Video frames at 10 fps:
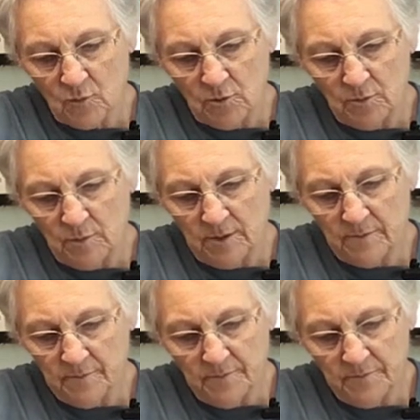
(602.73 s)
through, but
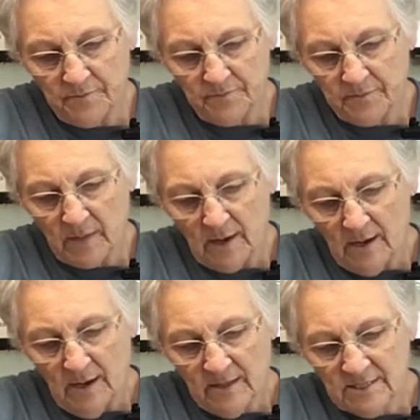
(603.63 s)

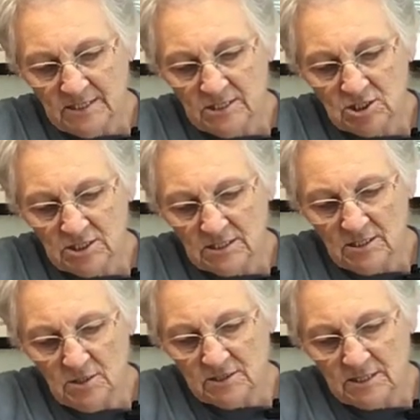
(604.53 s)
this is just a
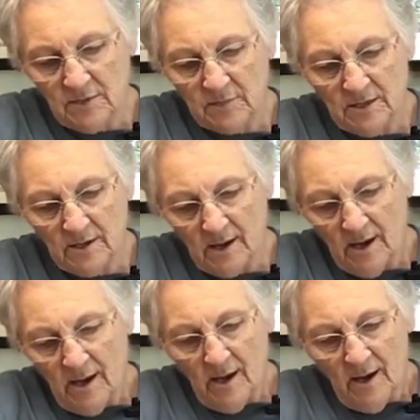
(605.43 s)
little something
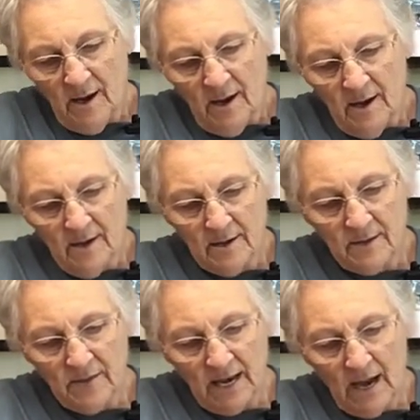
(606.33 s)

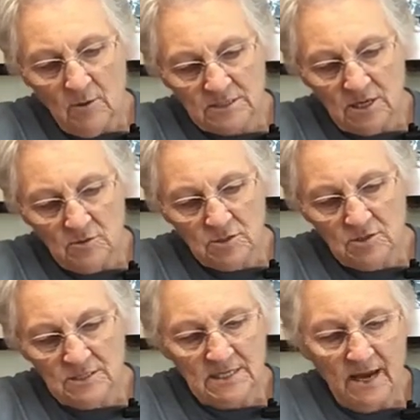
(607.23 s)
that I was going to
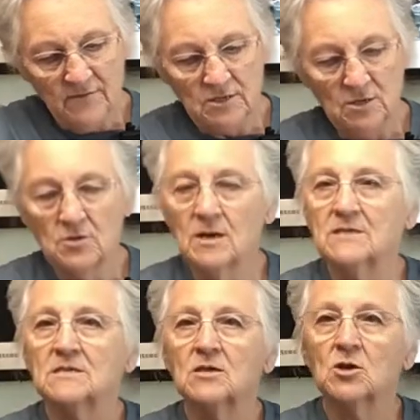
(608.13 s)
do this afternoon.
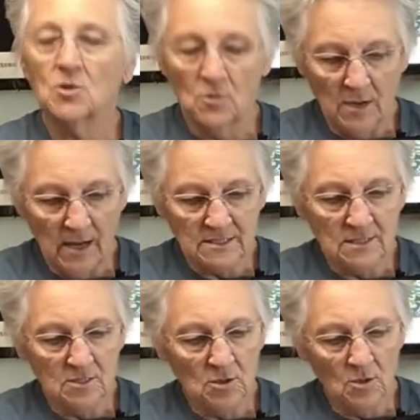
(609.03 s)
I said, you know, I
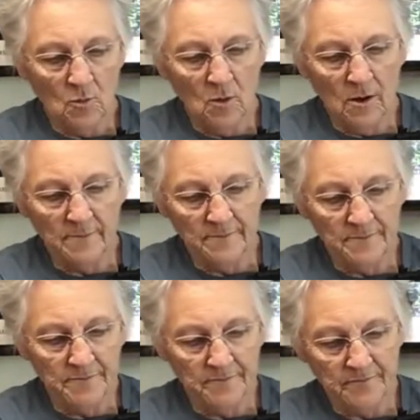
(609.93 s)
said, you know what?
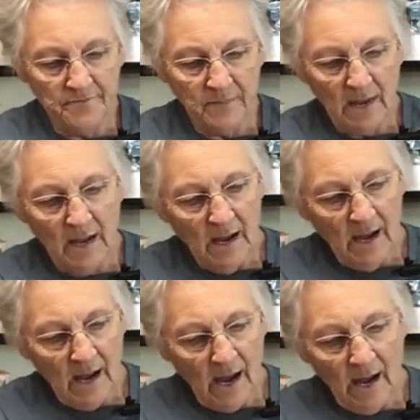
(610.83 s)

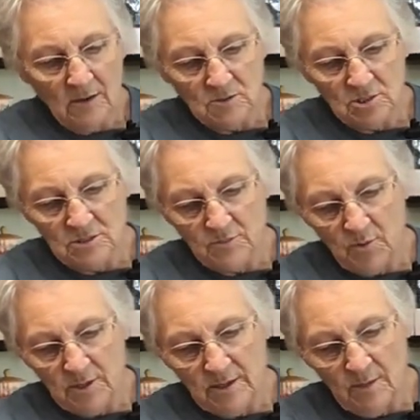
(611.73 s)
I'll just
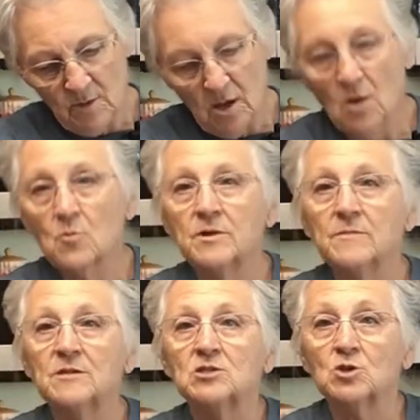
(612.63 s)
bring them along with
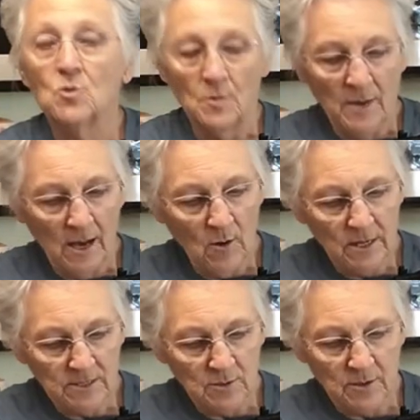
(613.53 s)
me and show them how
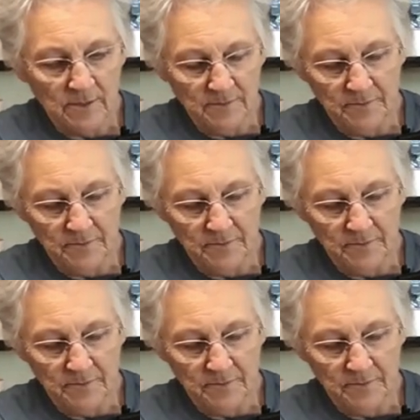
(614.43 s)
I do it.